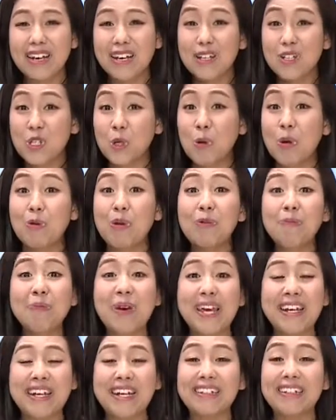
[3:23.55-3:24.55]
So we will
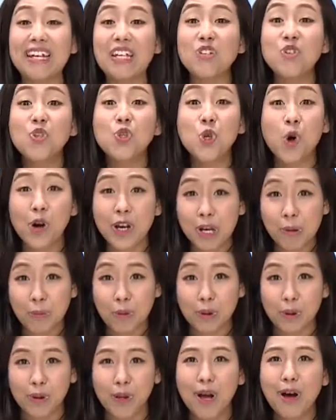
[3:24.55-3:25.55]
make it
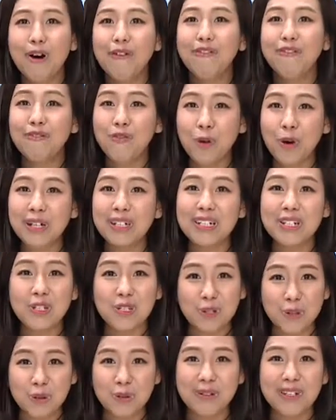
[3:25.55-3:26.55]
enjoyable for the
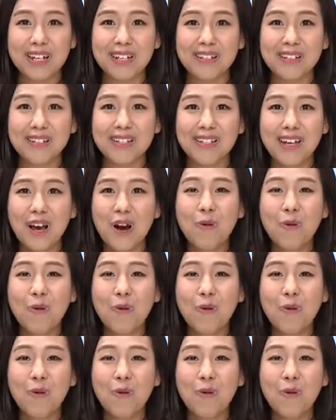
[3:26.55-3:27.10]
students